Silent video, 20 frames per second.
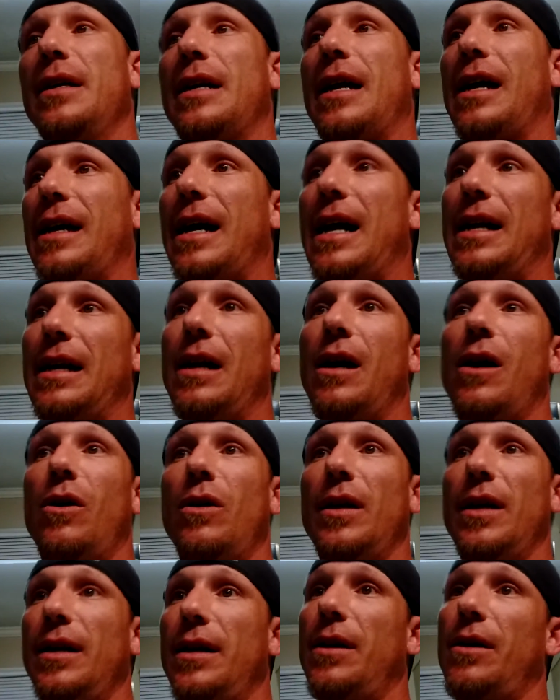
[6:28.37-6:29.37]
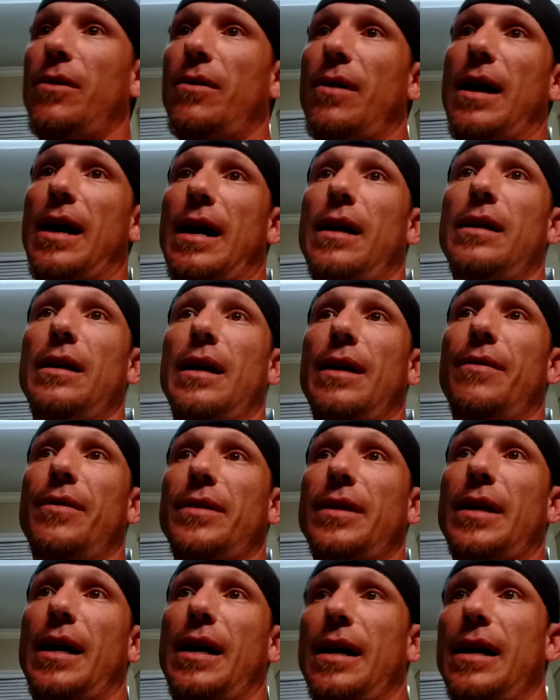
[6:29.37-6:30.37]
I got it all in there right and
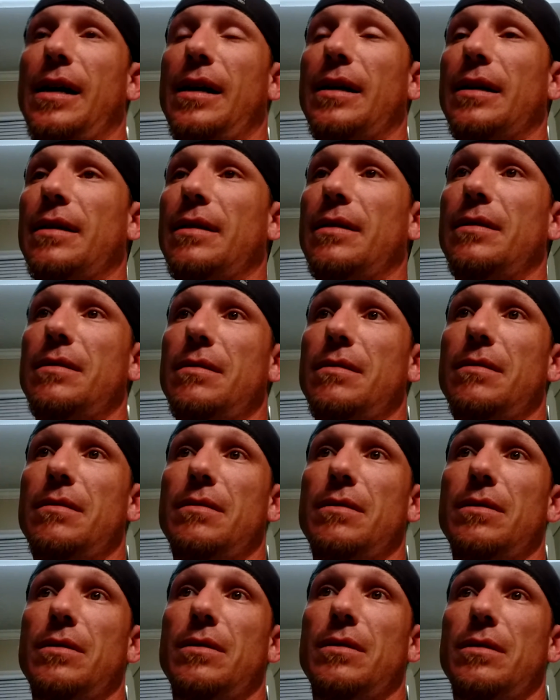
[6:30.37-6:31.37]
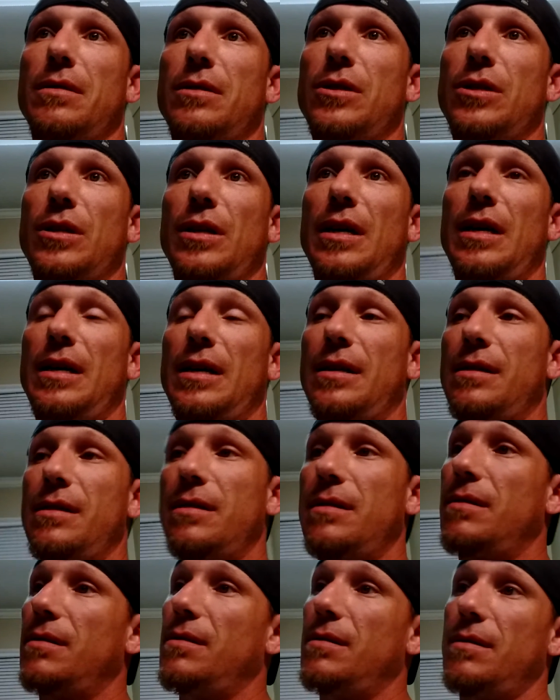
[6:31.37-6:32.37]
everything, and she had
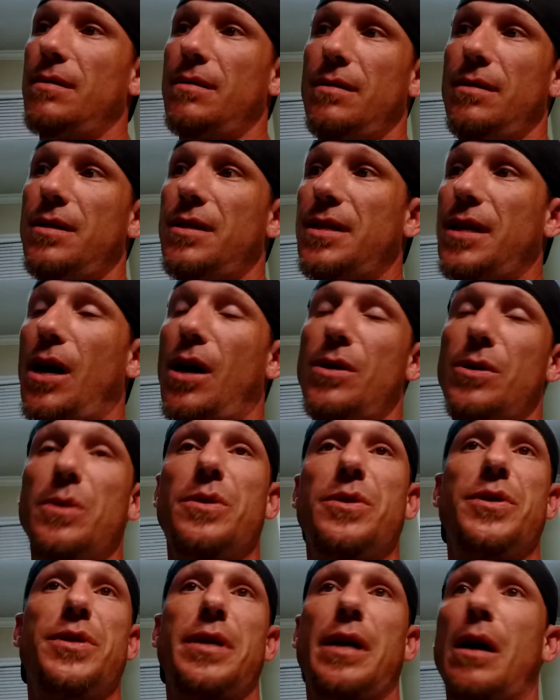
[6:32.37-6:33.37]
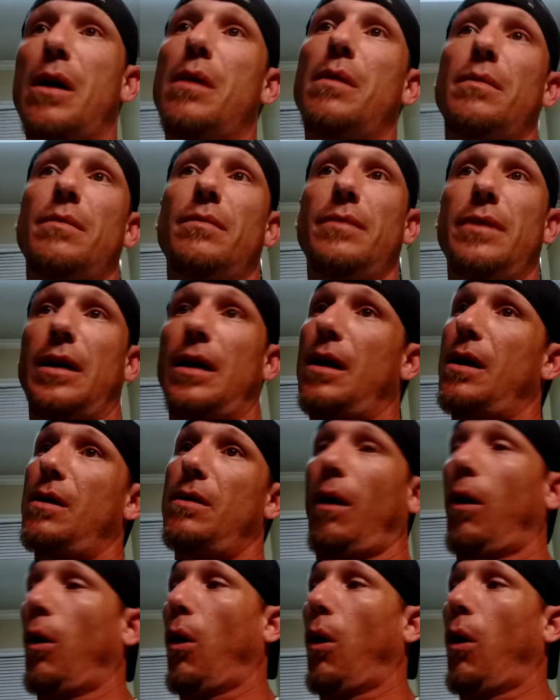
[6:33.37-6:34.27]
stuttered something, you know,